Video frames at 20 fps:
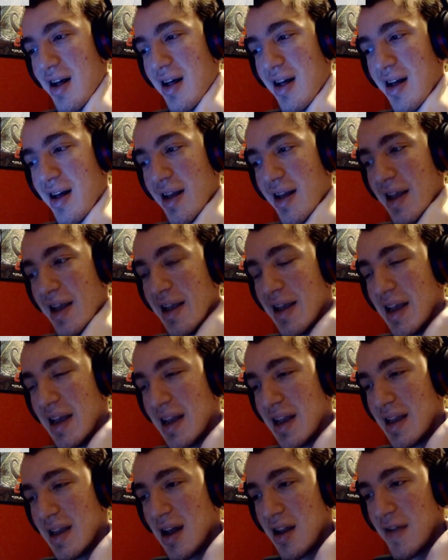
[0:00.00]

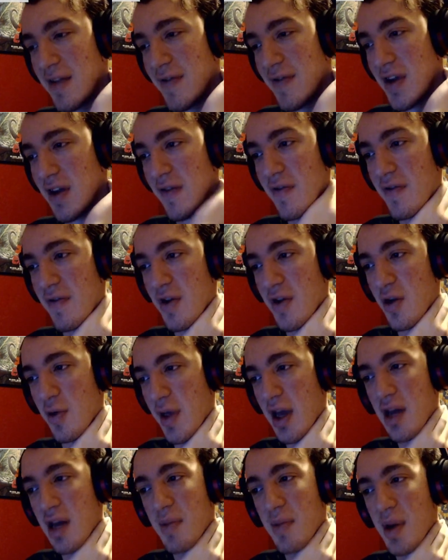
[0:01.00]
it's kind of the thing of,
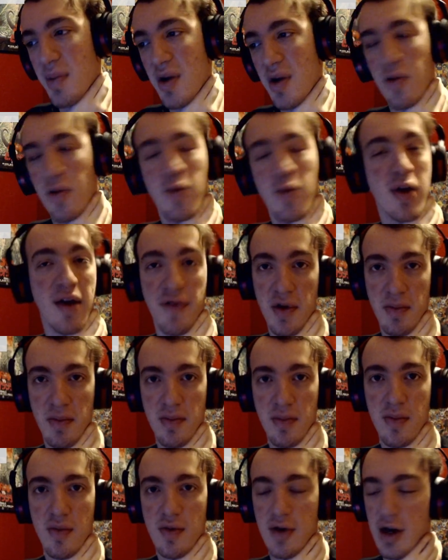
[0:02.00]
the anime part, whatever,
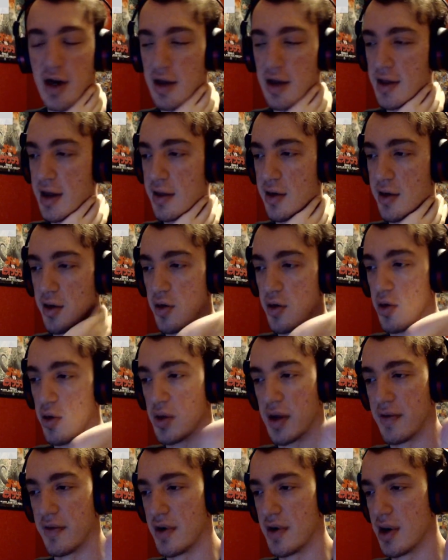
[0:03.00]
right? That's a whole
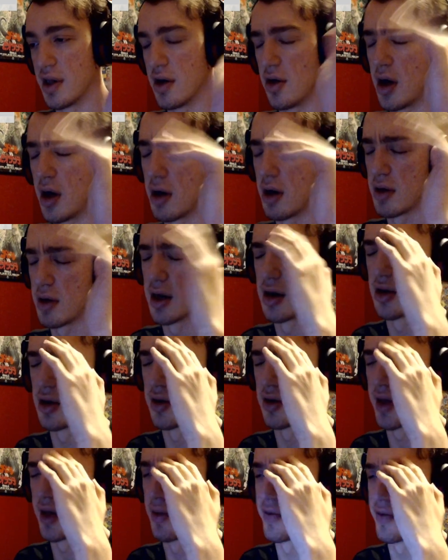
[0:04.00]
different deal. I'll get into
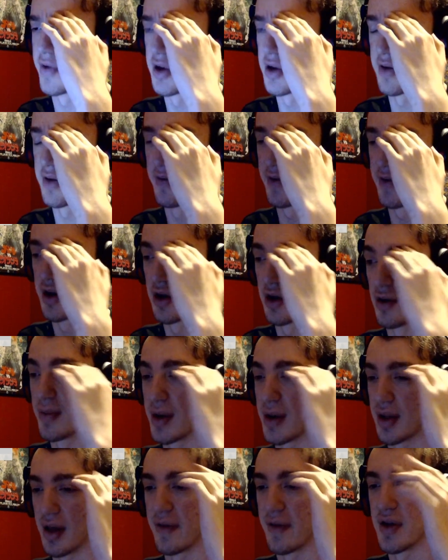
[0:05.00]
that with a different video
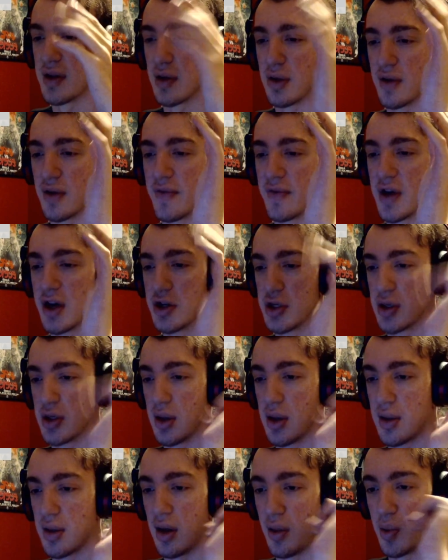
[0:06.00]
because I think there's something I should
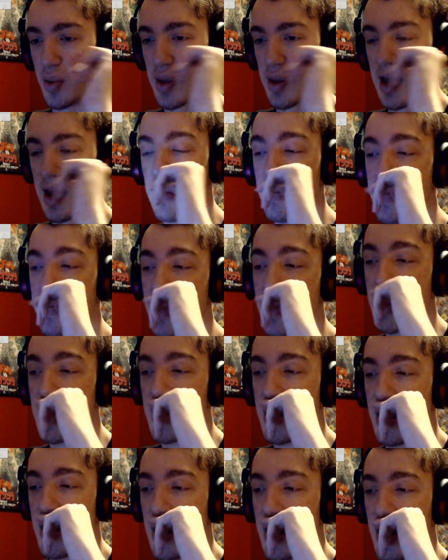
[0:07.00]
discuss with that.
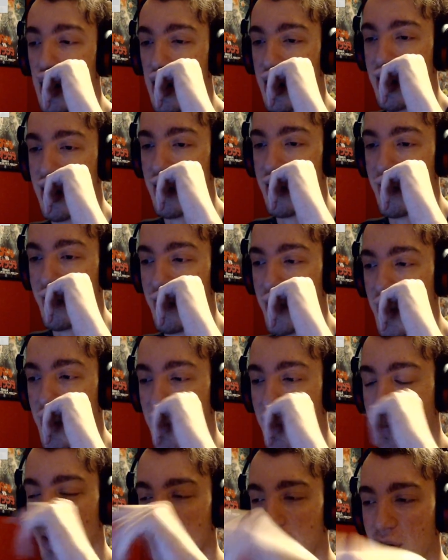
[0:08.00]

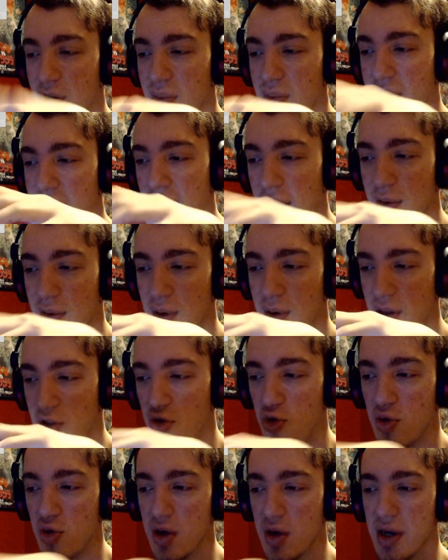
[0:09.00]
But in terms of how it's
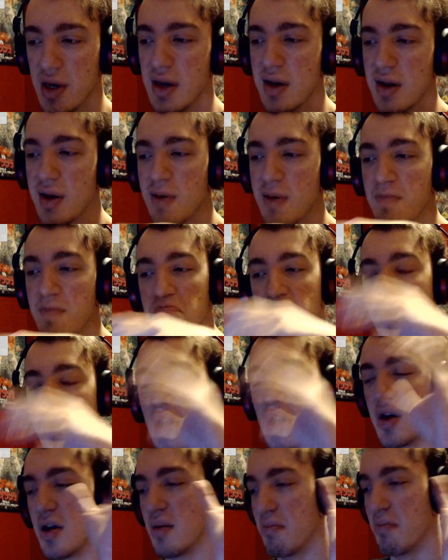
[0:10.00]
treated,
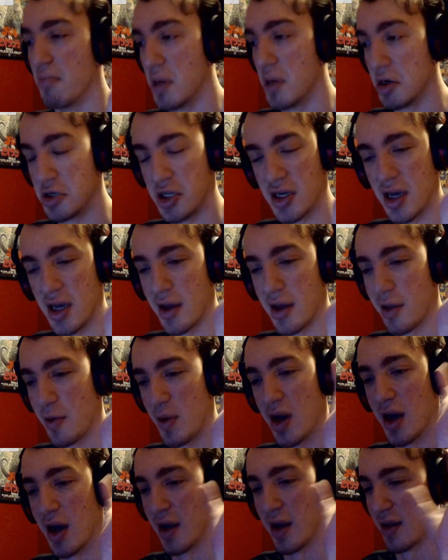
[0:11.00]
merchandise-wise,